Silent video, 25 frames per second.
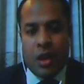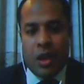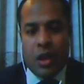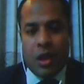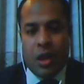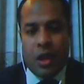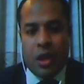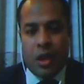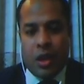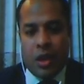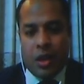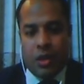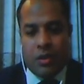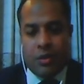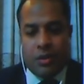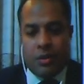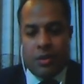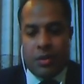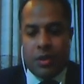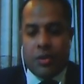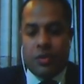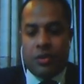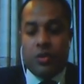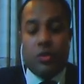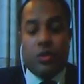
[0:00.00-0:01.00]
And
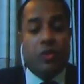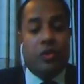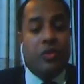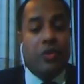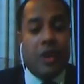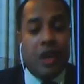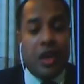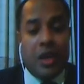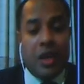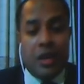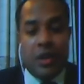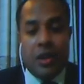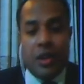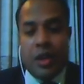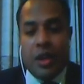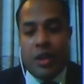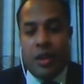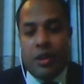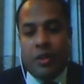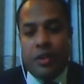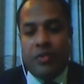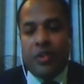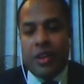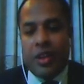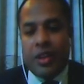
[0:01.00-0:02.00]
so far,
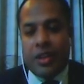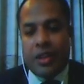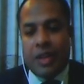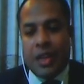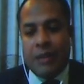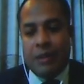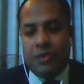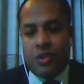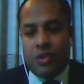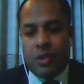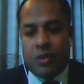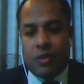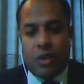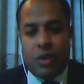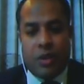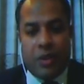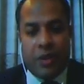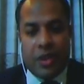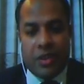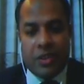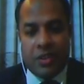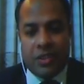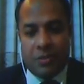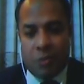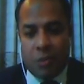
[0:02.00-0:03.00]
different types of governance